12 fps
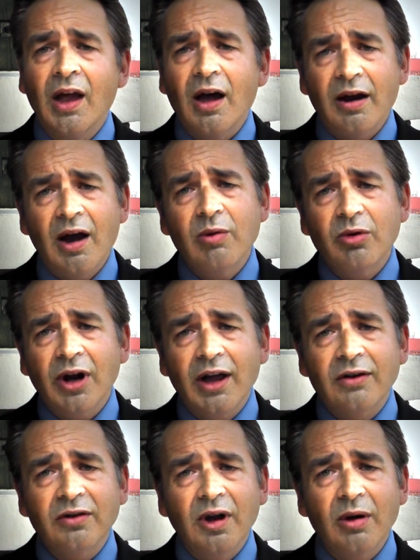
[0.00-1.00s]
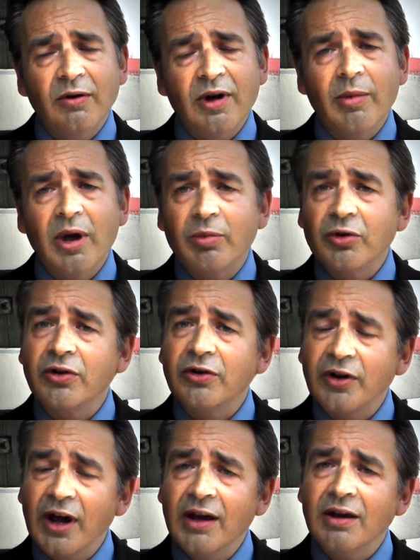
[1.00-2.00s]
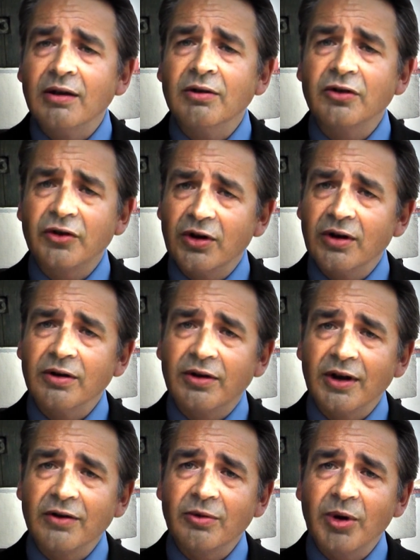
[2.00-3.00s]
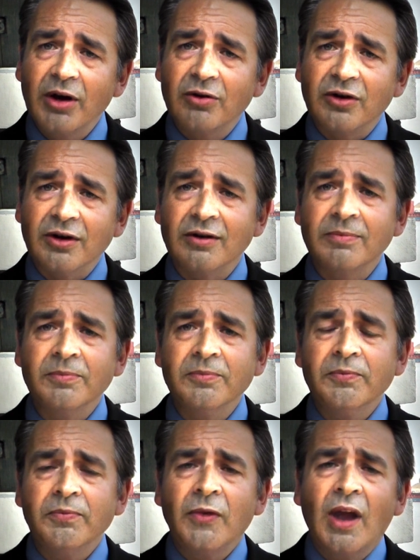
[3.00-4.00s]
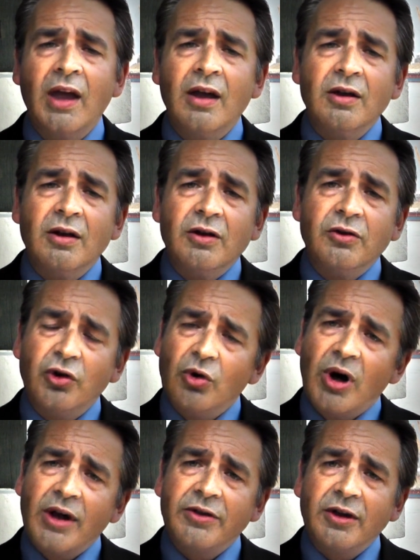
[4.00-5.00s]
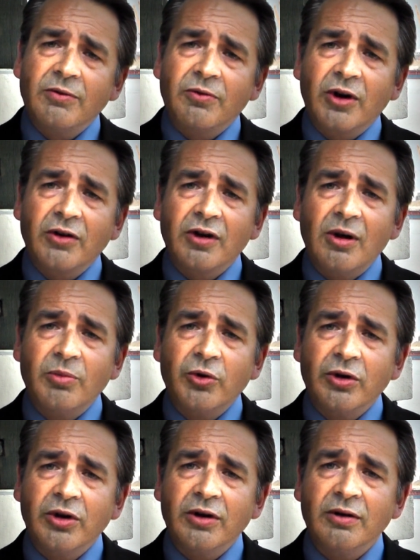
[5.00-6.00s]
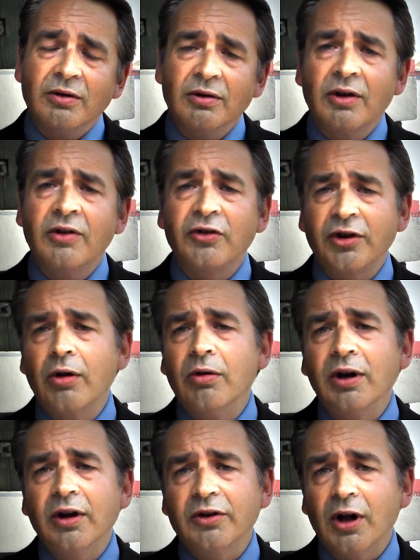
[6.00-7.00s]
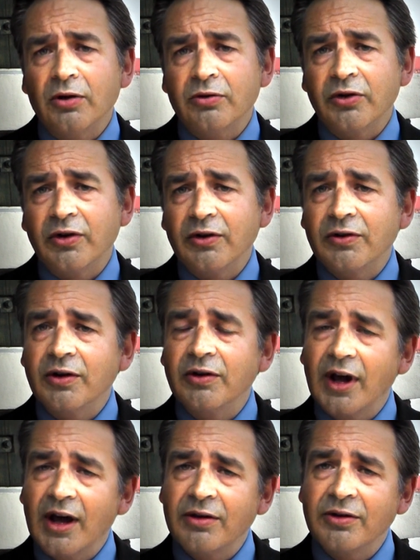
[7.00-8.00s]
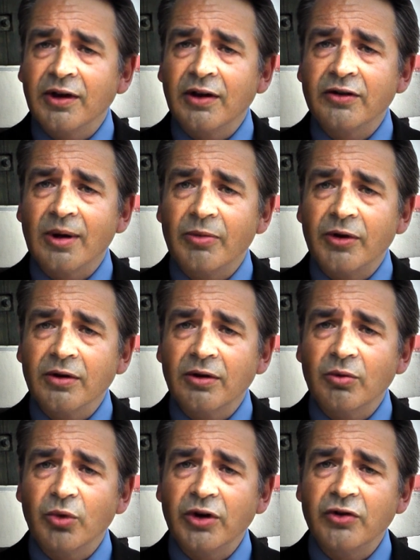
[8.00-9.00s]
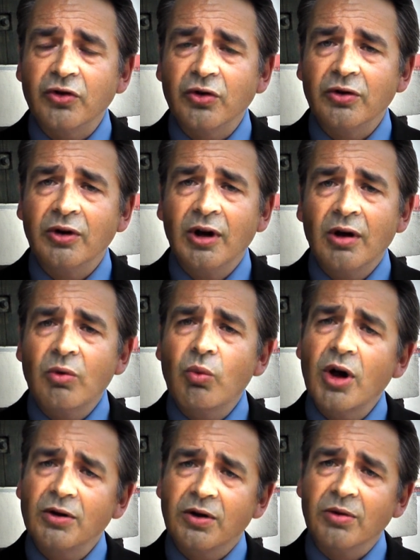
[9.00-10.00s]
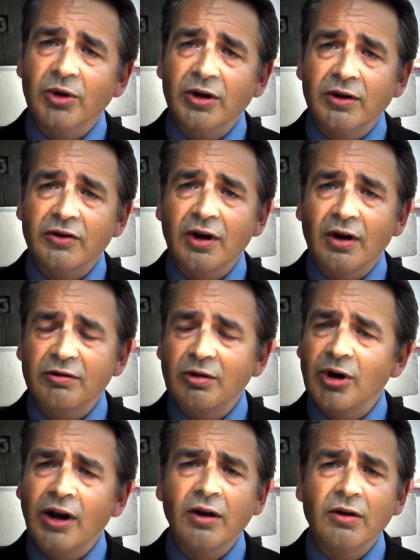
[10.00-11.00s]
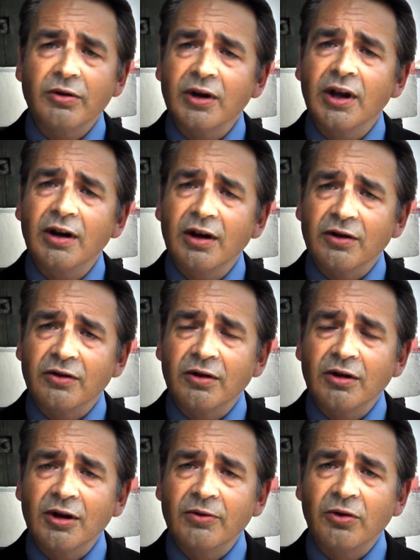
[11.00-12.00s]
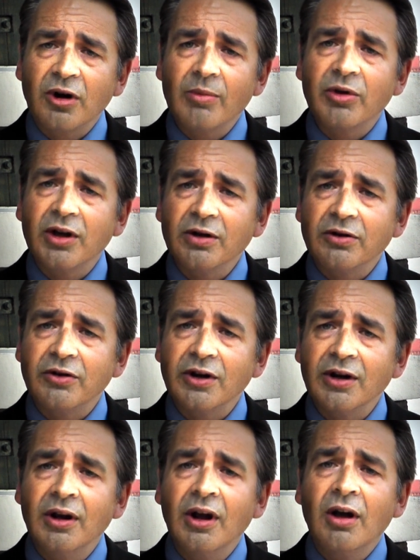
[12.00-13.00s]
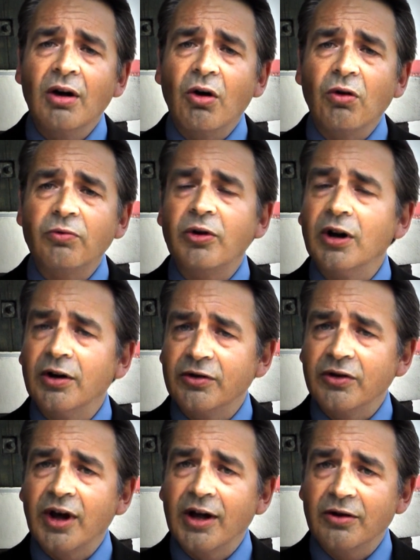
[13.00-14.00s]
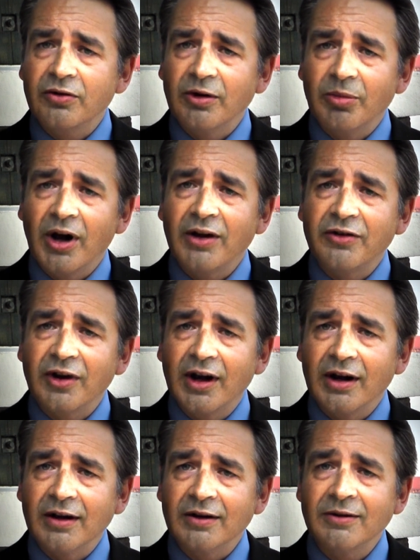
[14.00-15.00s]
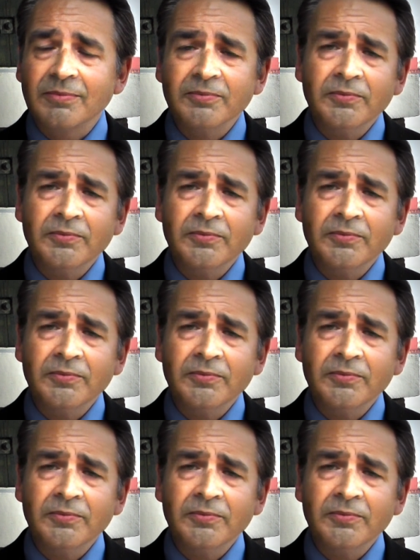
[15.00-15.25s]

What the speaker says: And I would like to know if I'm able to say certain things about it. Do I think, for example, that stoning adulteresses to death is something that we should welcome in this country? Well, I don't think it is, so therefore I'm guilty of religious hatred by saying it.